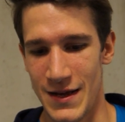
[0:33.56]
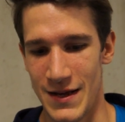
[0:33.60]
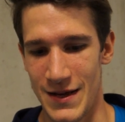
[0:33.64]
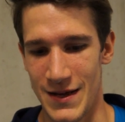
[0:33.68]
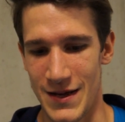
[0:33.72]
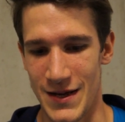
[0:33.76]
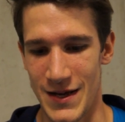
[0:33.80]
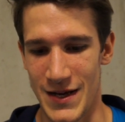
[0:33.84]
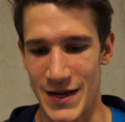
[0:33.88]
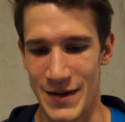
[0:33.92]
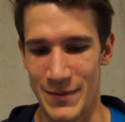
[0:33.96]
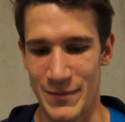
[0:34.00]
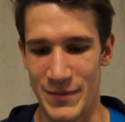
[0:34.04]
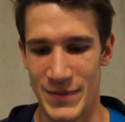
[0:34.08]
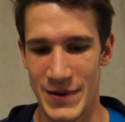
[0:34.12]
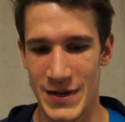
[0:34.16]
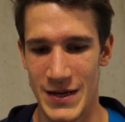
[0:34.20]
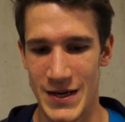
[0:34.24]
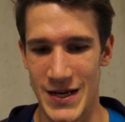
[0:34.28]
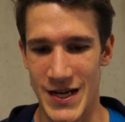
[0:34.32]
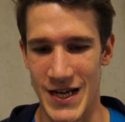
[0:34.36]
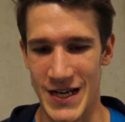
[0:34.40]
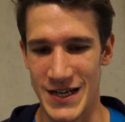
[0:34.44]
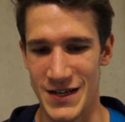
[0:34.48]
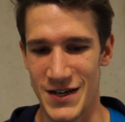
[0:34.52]
um,
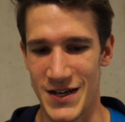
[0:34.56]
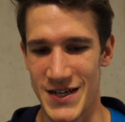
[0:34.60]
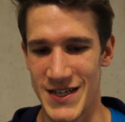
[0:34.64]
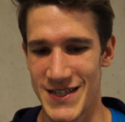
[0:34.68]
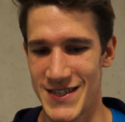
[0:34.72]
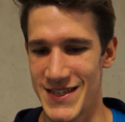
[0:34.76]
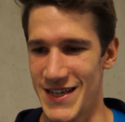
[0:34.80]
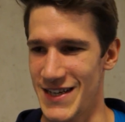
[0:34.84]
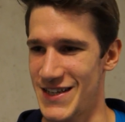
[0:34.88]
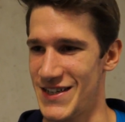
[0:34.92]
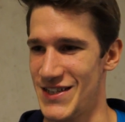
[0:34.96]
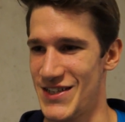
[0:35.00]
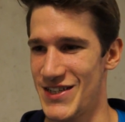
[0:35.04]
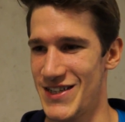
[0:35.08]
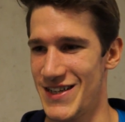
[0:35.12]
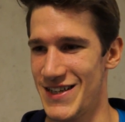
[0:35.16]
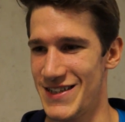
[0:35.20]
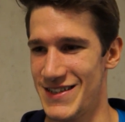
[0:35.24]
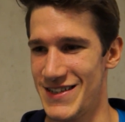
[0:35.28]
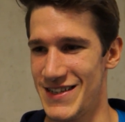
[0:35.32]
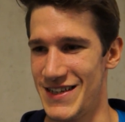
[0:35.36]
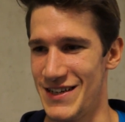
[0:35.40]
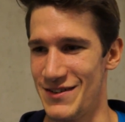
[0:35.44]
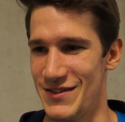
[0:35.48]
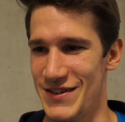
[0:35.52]
I got a second
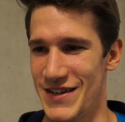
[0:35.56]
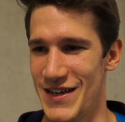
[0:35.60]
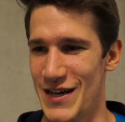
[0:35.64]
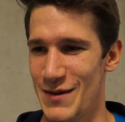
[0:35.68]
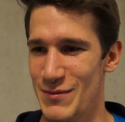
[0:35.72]
chance here in